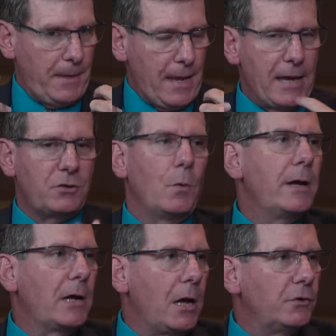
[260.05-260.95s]
X-ray
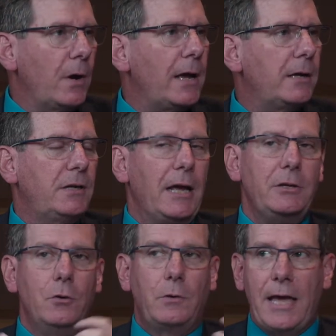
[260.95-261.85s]
contrast, and
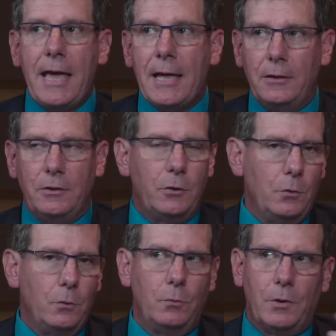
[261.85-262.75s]
you can't
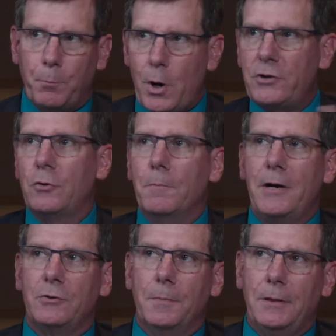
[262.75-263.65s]
do the pressure
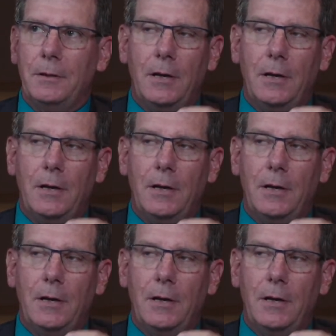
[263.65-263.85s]
measurement